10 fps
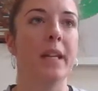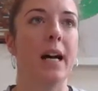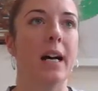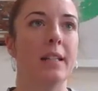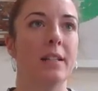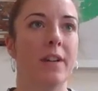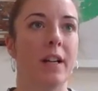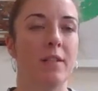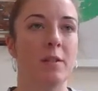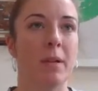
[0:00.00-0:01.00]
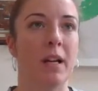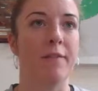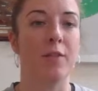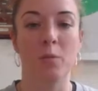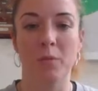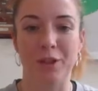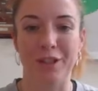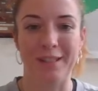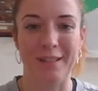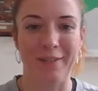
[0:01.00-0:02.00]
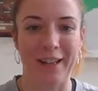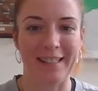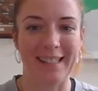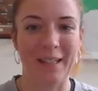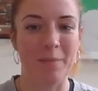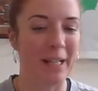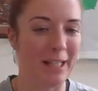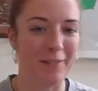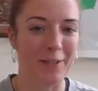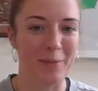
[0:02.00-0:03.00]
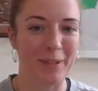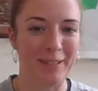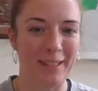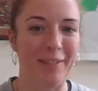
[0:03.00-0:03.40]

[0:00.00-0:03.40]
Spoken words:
adenovirus platform, which is the vaccine that many of us will